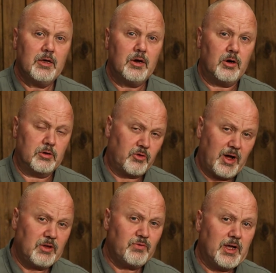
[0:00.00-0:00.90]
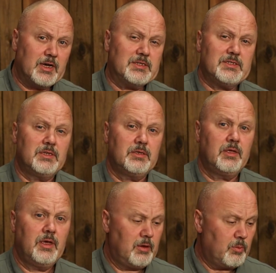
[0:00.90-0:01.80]
on dry flies.
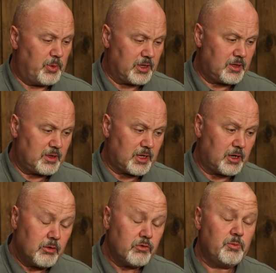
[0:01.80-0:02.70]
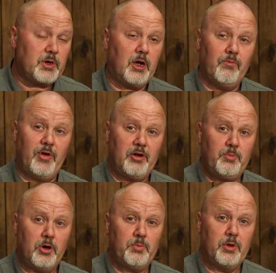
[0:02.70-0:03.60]
But they also become very
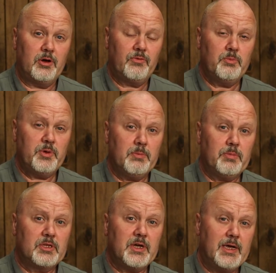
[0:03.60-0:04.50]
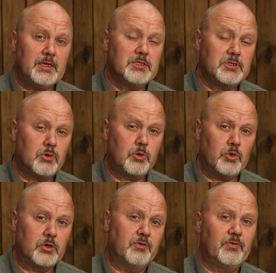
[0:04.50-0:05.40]
popular for people tying
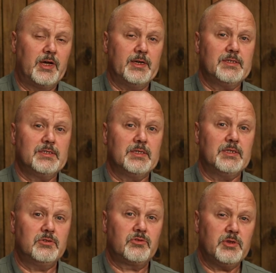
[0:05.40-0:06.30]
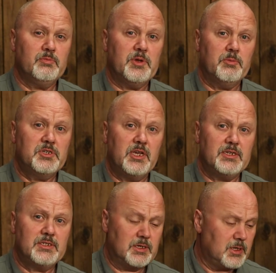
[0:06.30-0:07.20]
saltwater flies and, shrimp
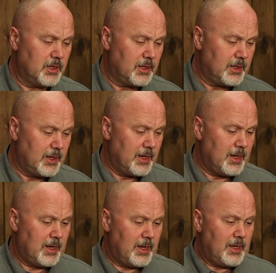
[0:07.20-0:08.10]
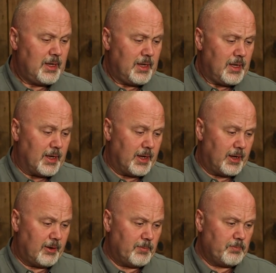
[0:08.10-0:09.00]
imitation.
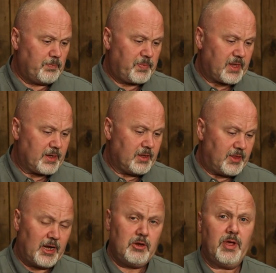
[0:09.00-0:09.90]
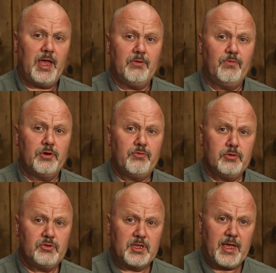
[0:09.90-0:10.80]
Uh, then you have the
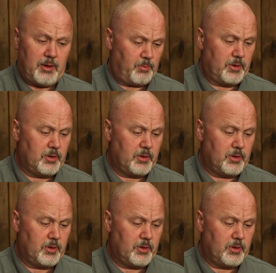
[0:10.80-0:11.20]
rooster cape